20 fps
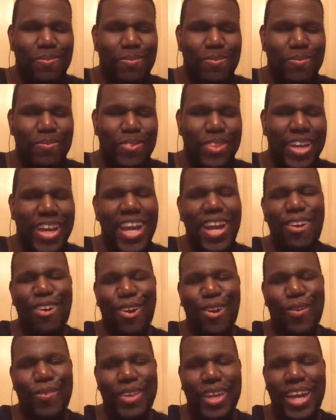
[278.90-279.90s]
the
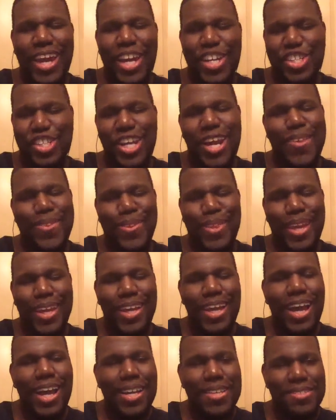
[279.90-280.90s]
arrow that got shot to that
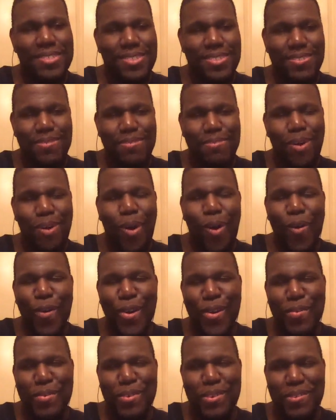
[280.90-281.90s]
guy's
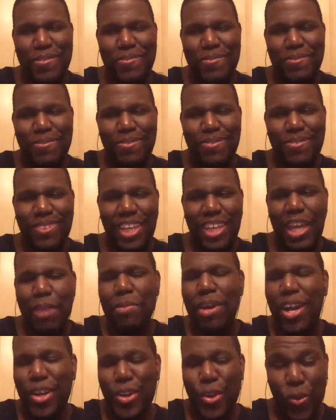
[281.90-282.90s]
arm came
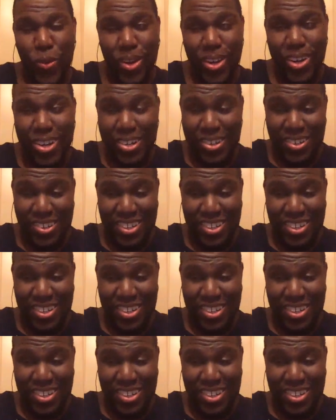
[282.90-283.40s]
out of nowhere